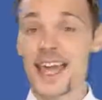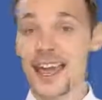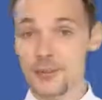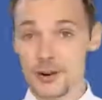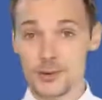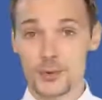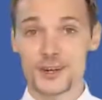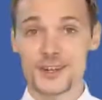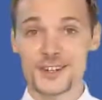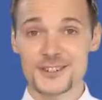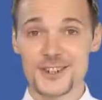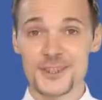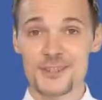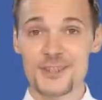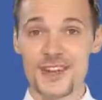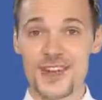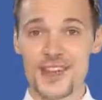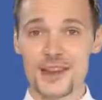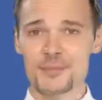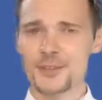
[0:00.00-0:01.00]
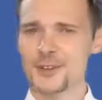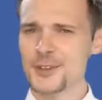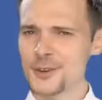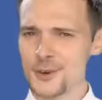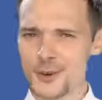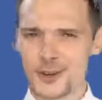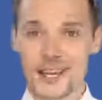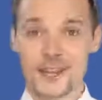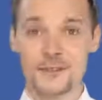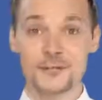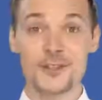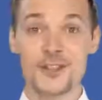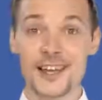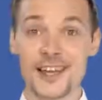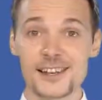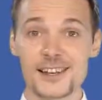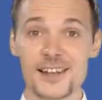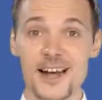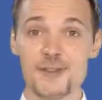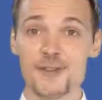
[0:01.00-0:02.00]
Everyone is on there purely for
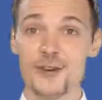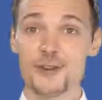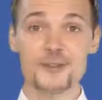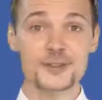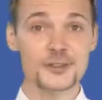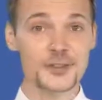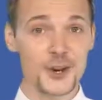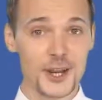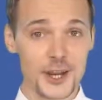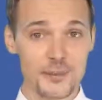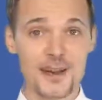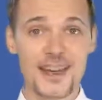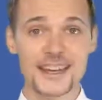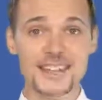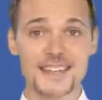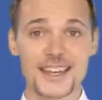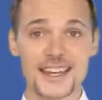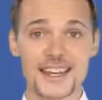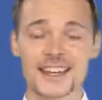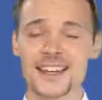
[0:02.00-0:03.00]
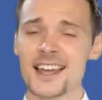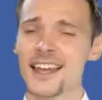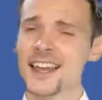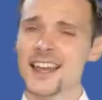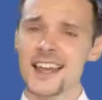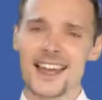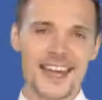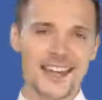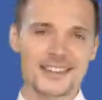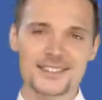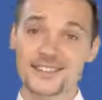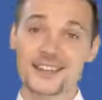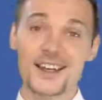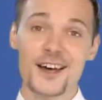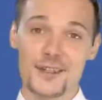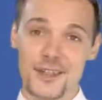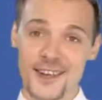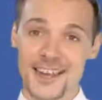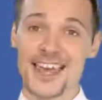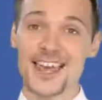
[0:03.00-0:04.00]
their love of soccer betting and
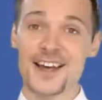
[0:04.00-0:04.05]
nothing